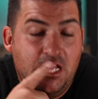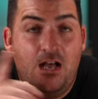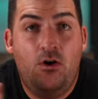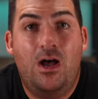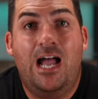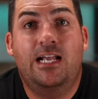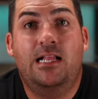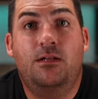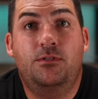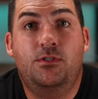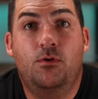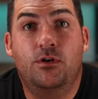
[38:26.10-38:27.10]
Oh,
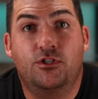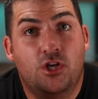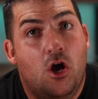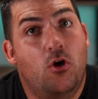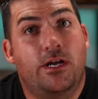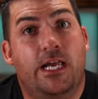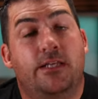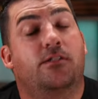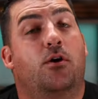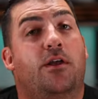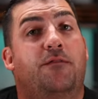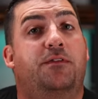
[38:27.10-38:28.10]
iCloud storage. Okay,
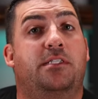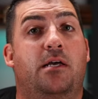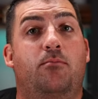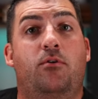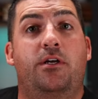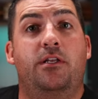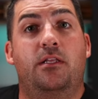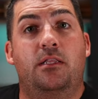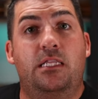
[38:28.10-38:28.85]
so if someone